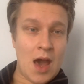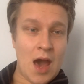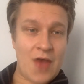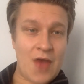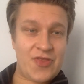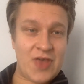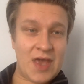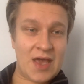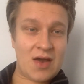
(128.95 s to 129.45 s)

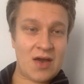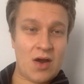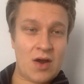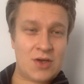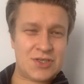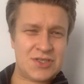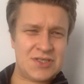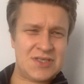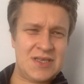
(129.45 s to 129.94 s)
I think
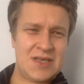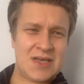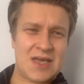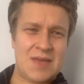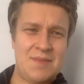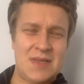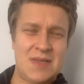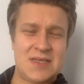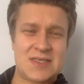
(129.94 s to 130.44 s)
Argentina
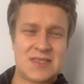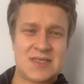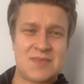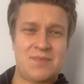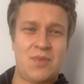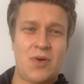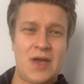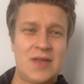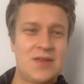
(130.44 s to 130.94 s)
can be
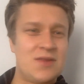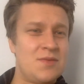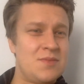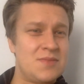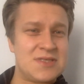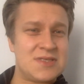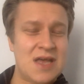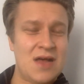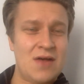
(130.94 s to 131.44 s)
disappointed
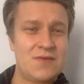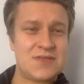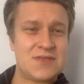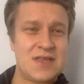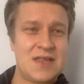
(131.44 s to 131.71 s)
themselves